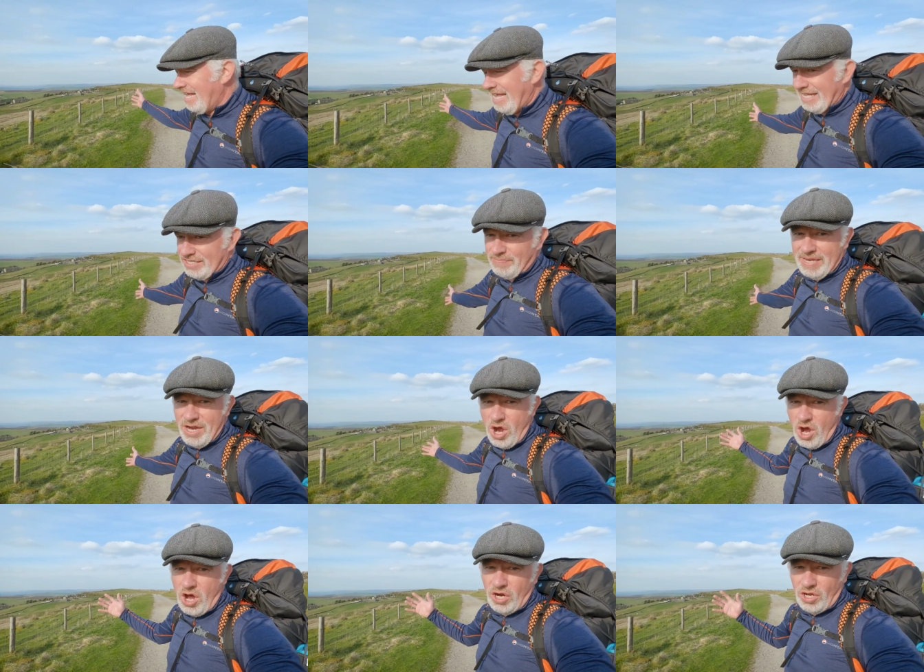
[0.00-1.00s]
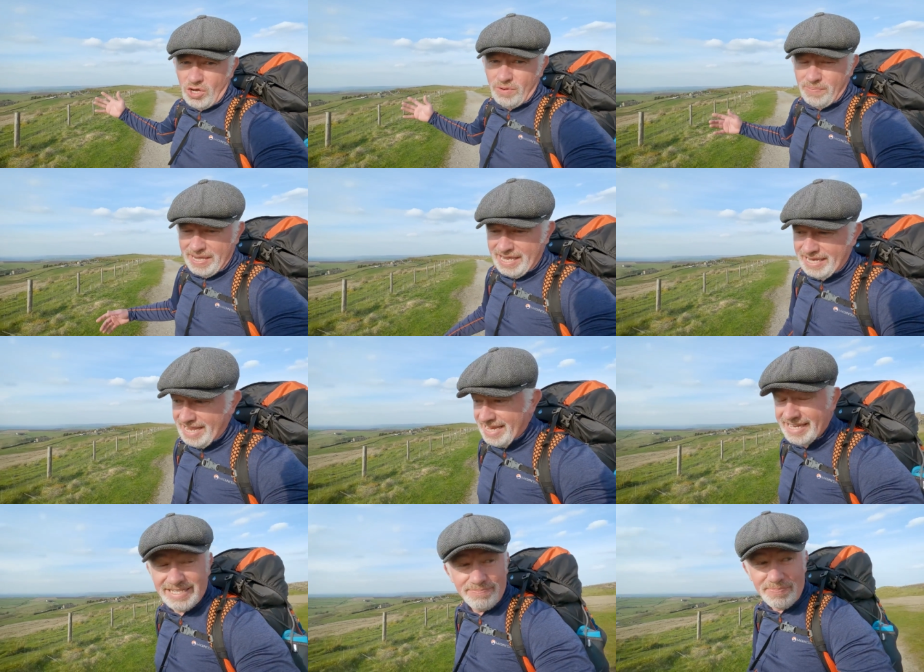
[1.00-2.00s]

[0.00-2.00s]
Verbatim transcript: It's been all uphill and it's